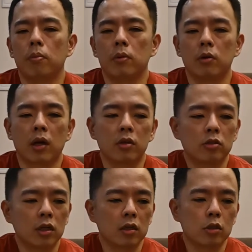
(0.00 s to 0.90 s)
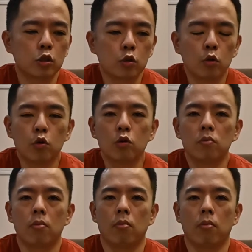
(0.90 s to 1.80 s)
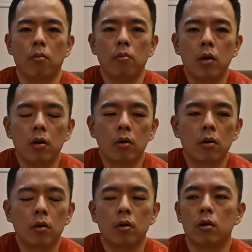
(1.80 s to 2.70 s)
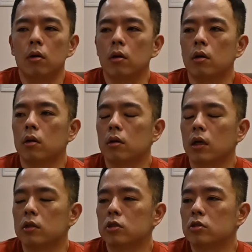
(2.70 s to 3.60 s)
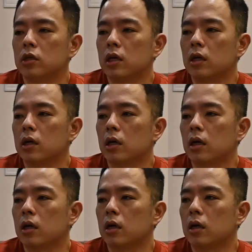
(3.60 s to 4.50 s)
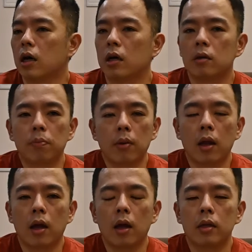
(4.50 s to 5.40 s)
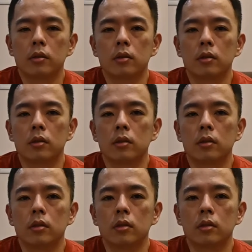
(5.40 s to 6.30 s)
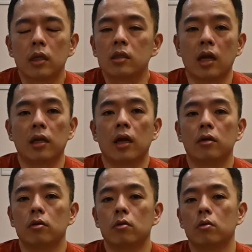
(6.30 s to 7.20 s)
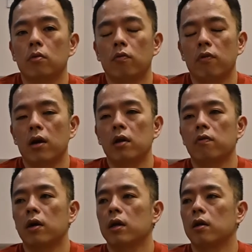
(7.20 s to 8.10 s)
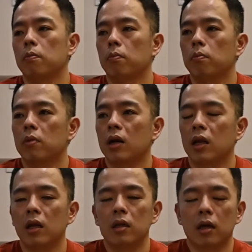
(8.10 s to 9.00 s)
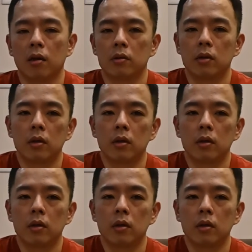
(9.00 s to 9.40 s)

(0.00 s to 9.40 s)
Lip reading: You can drink soup, milk, you can drink 100 plus, things like that, very, very clean and